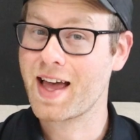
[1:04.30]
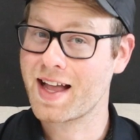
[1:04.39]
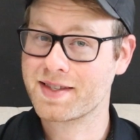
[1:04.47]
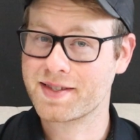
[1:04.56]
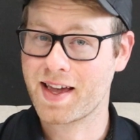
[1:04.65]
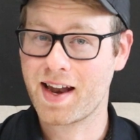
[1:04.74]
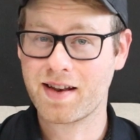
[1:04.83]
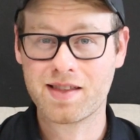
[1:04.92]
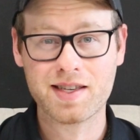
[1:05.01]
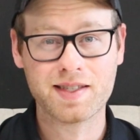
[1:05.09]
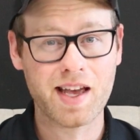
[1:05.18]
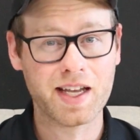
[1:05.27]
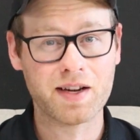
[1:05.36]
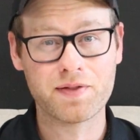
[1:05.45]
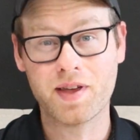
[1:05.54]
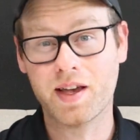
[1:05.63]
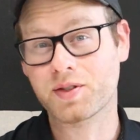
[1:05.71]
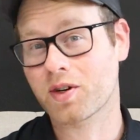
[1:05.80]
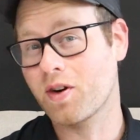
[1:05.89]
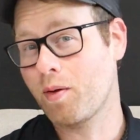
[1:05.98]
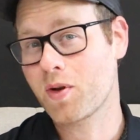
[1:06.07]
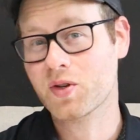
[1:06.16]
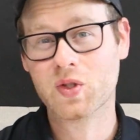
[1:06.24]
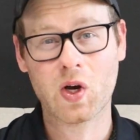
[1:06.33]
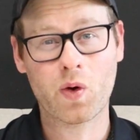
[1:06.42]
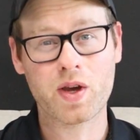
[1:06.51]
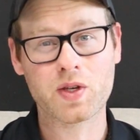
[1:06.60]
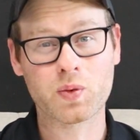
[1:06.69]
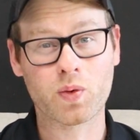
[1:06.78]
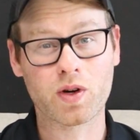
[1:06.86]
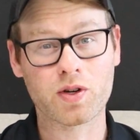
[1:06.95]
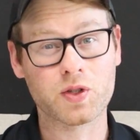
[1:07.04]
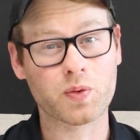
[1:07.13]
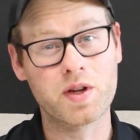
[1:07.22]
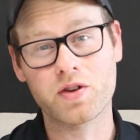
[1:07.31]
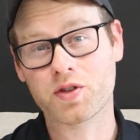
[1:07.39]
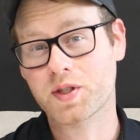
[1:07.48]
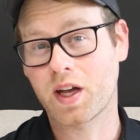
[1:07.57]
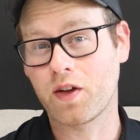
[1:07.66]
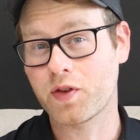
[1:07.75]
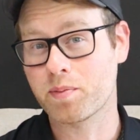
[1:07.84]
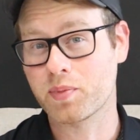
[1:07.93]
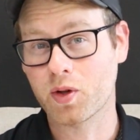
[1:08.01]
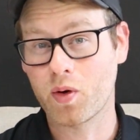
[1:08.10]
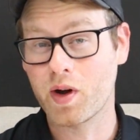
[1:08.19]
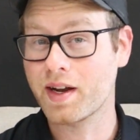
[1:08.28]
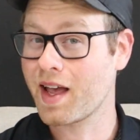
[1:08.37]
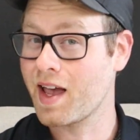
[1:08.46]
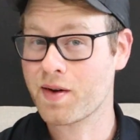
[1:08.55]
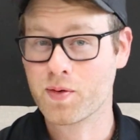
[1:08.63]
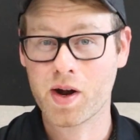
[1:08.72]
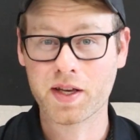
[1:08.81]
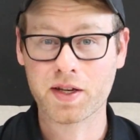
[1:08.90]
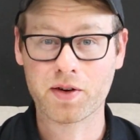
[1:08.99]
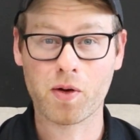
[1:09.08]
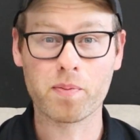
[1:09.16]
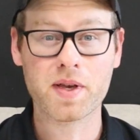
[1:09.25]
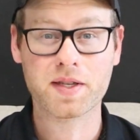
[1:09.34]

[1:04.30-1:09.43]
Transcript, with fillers: That said, these negative things are almost always worse when you're self employed and running your own